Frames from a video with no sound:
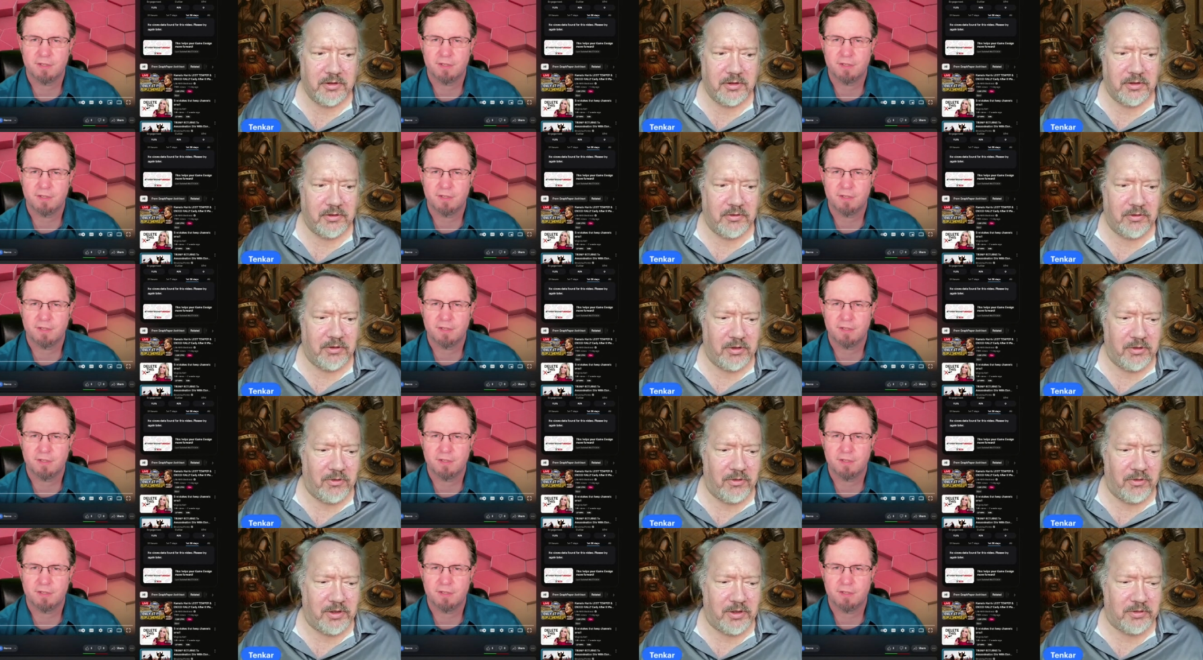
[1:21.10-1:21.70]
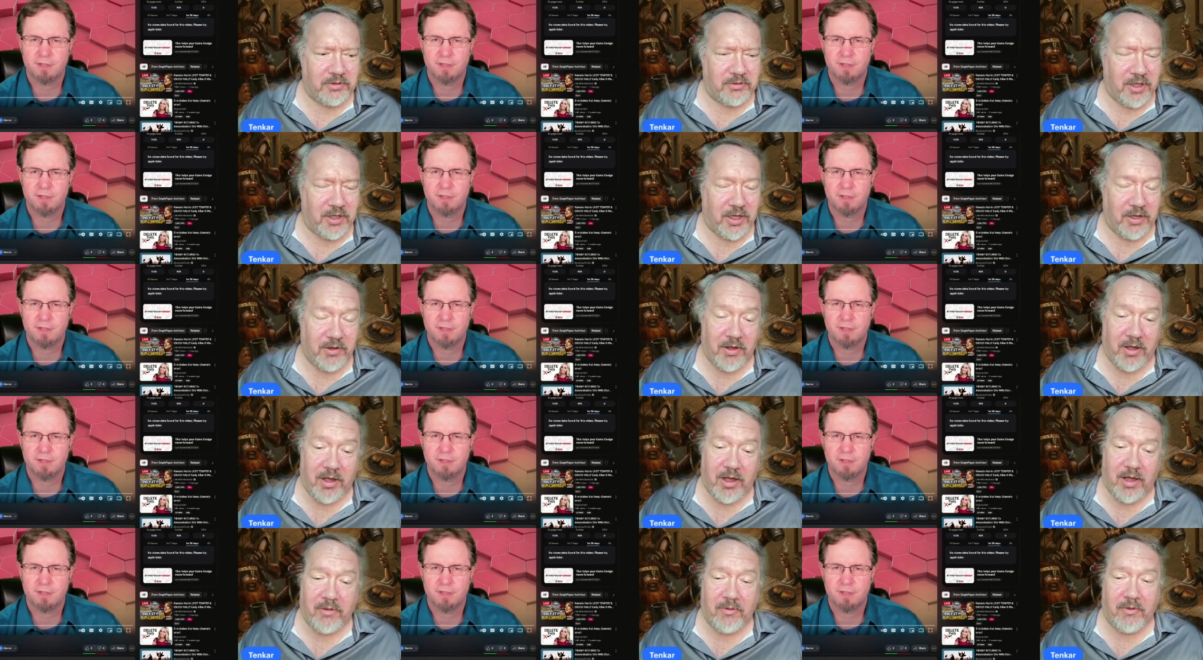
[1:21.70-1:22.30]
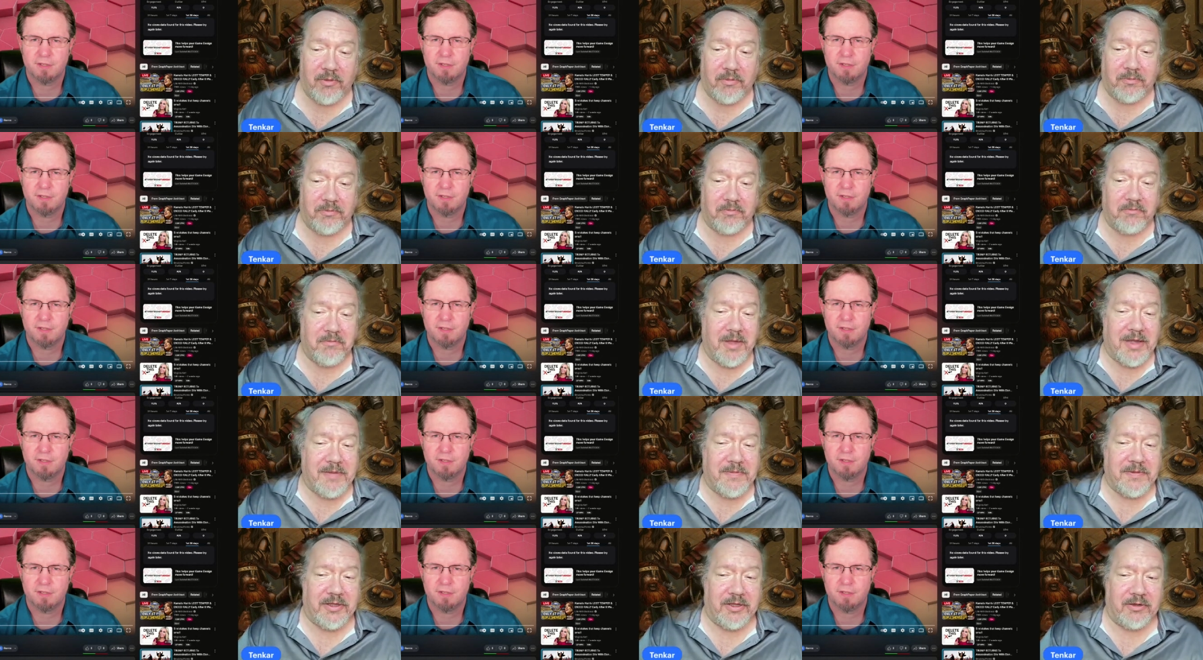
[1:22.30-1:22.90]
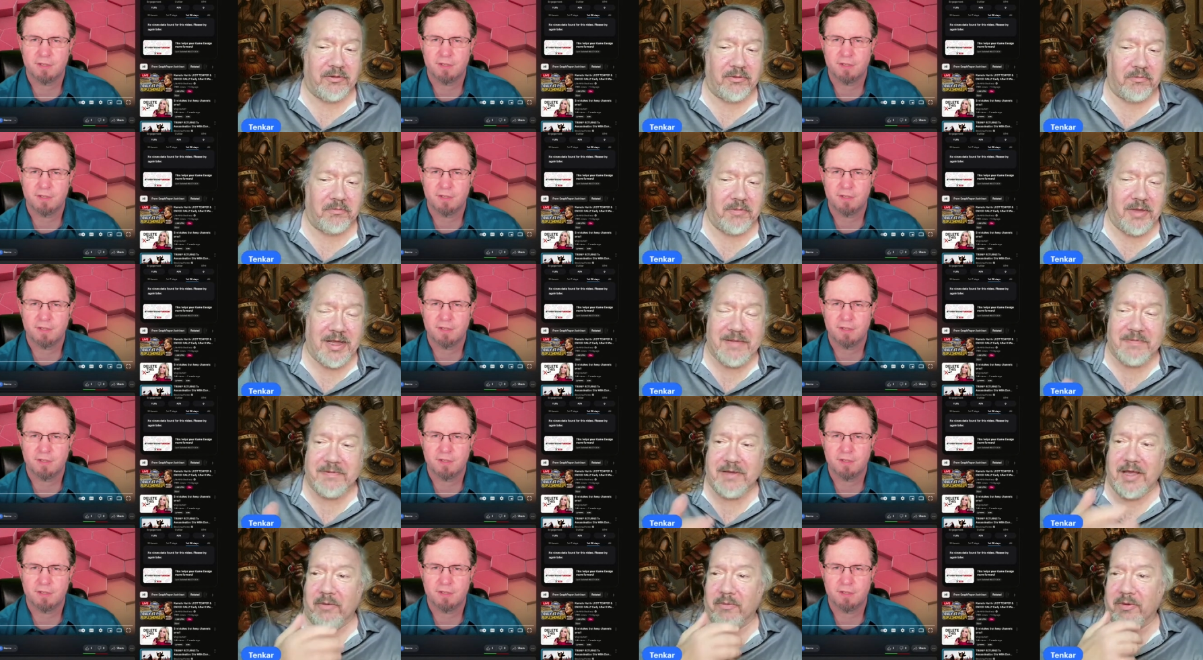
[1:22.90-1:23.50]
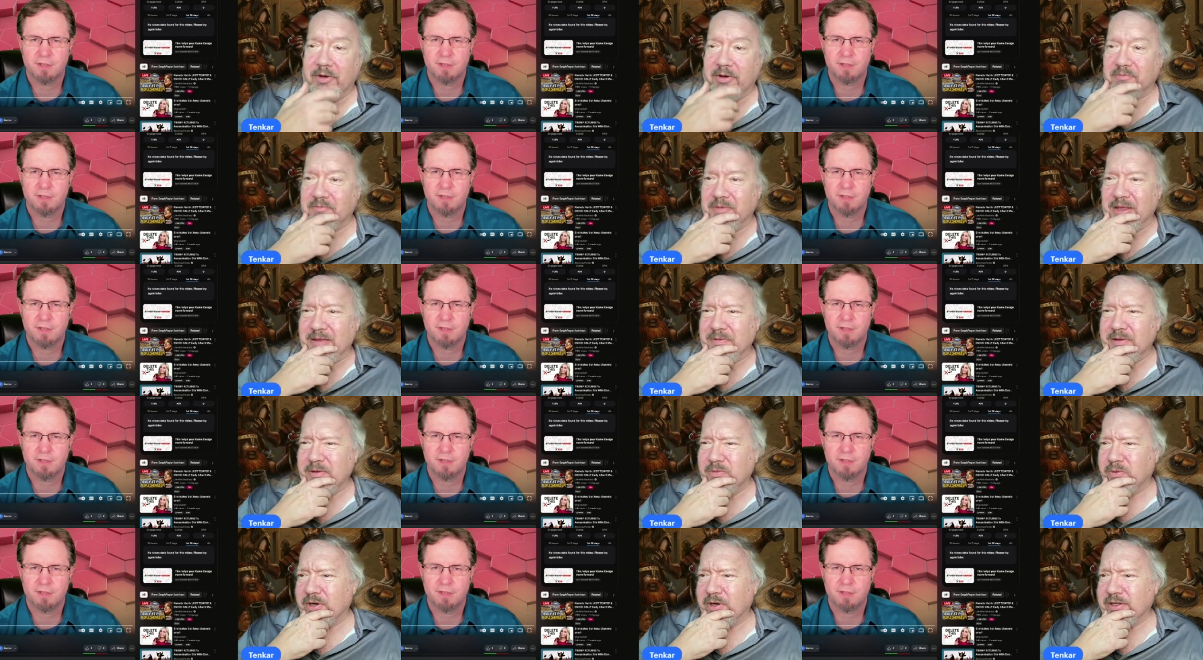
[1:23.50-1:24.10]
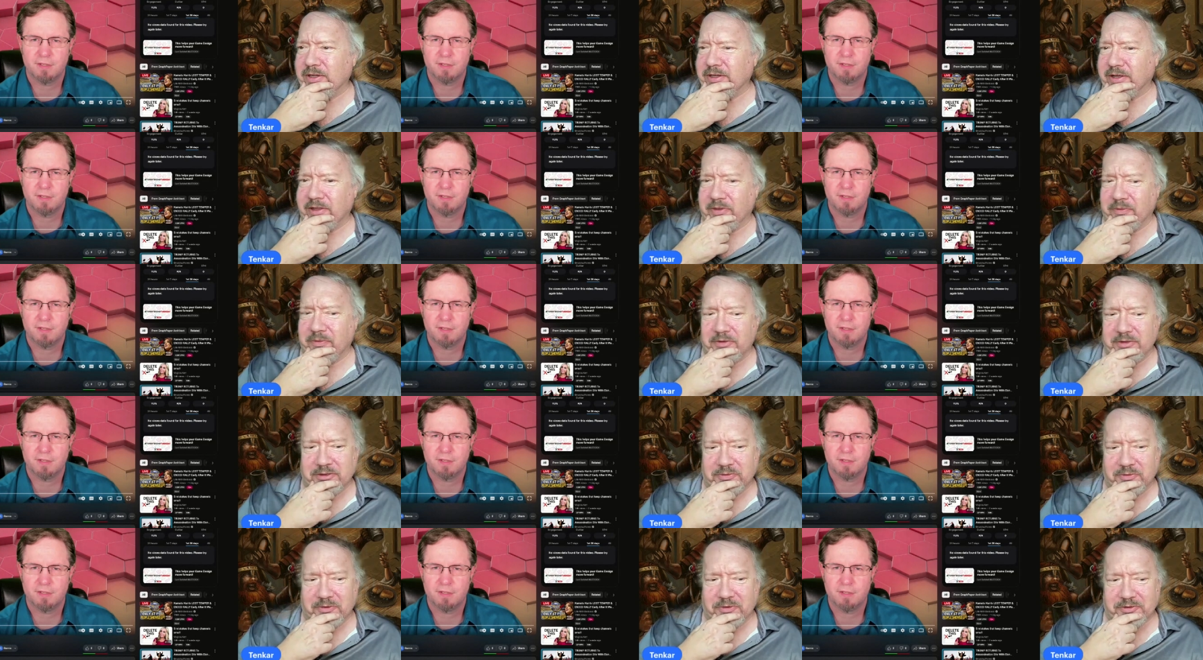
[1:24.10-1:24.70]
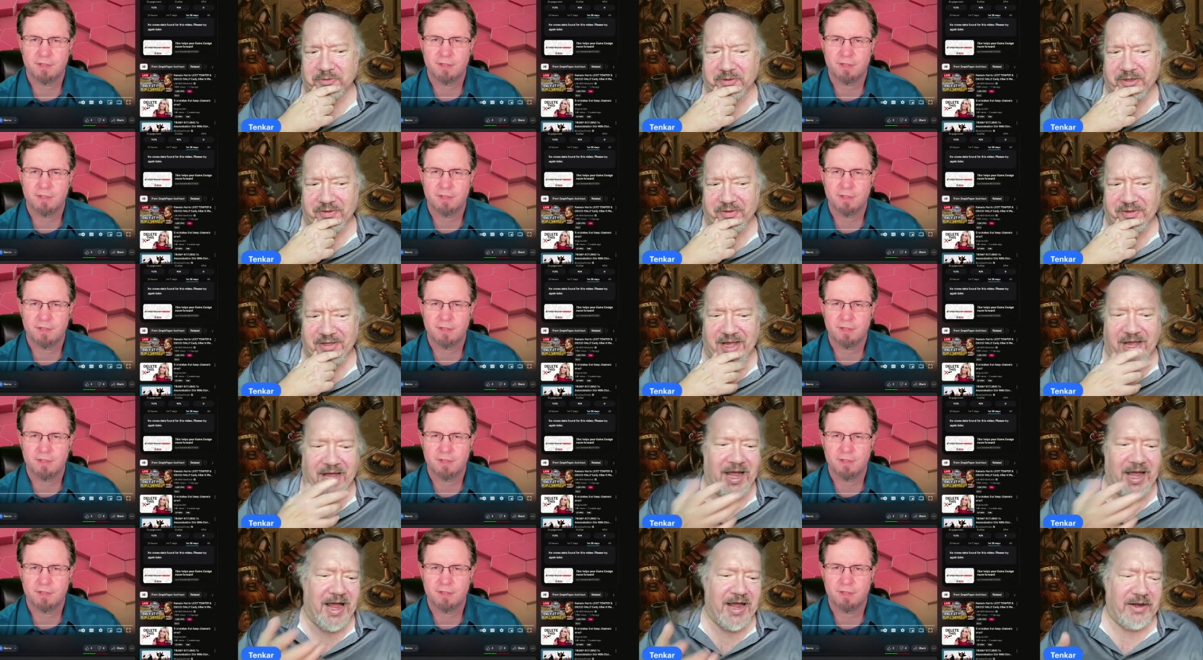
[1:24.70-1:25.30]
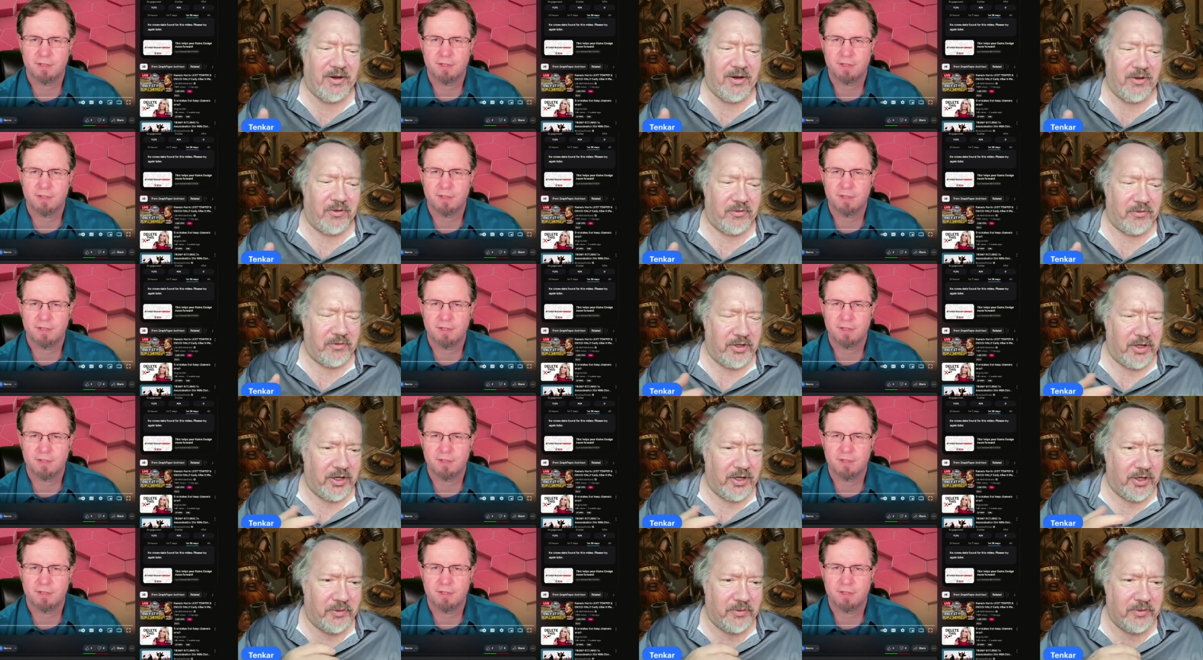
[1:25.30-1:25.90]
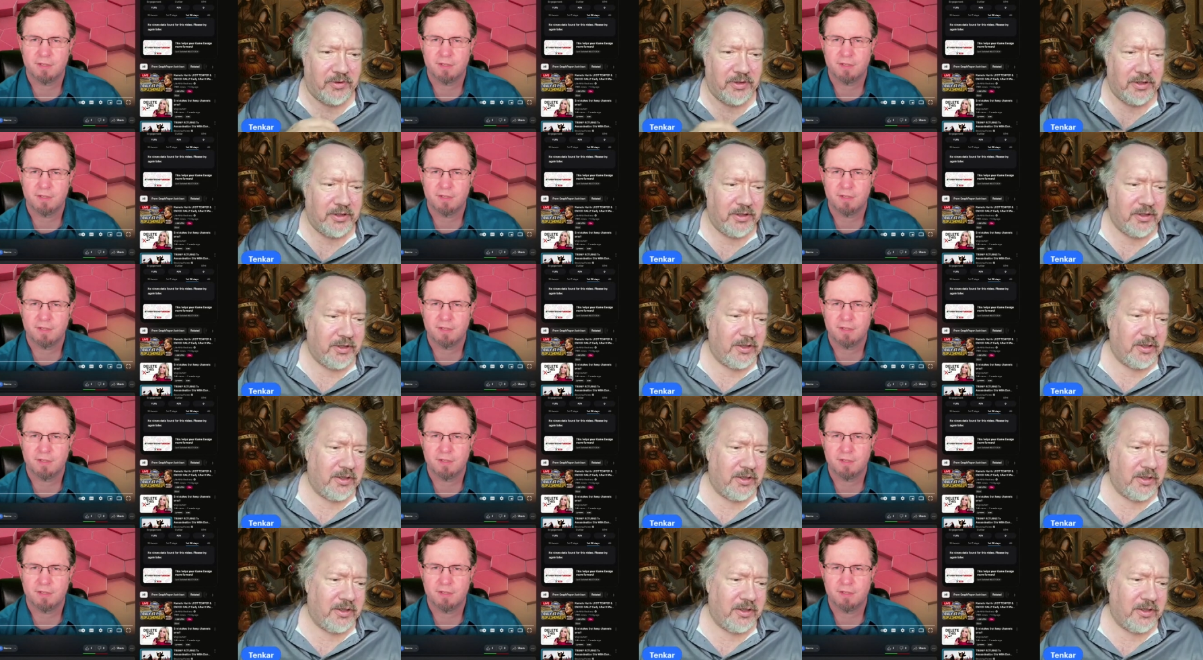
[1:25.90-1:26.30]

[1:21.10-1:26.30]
Speaker 1: Or, or uh, maybe there, maybe I want, maybe one of the other ones was one of the, I don't know